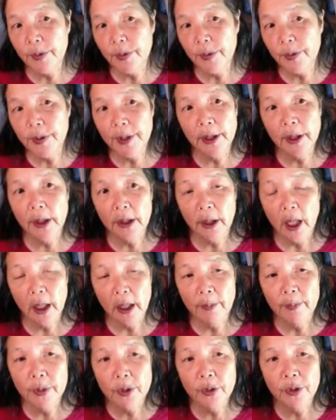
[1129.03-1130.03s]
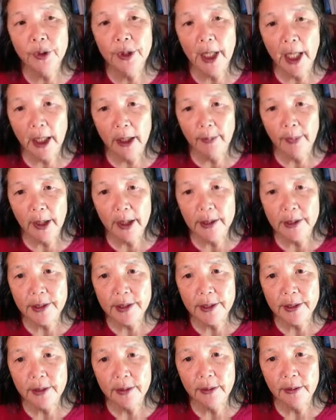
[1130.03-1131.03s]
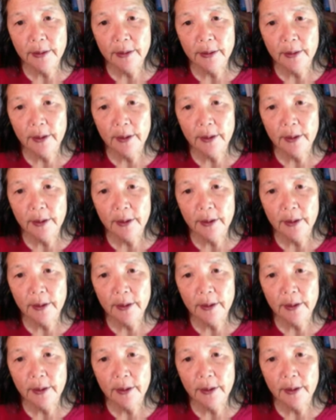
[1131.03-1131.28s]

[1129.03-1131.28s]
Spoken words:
using a computer database.